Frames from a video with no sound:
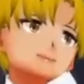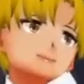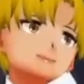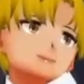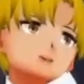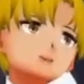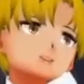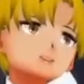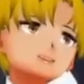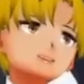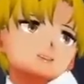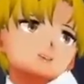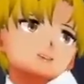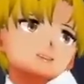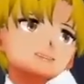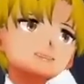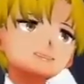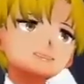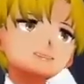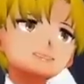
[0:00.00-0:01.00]
Will it
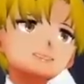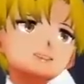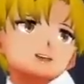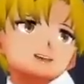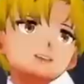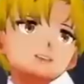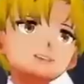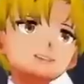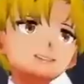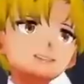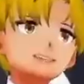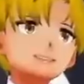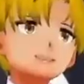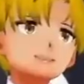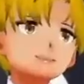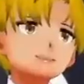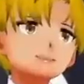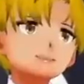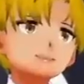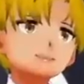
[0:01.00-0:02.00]
be different? Wait.
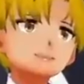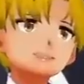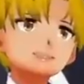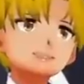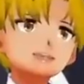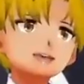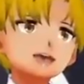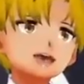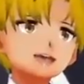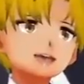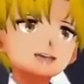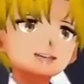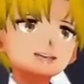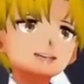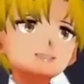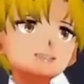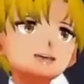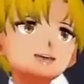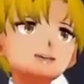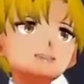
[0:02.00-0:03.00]
I gotta
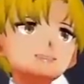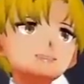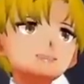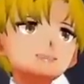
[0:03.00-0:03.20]
stop this because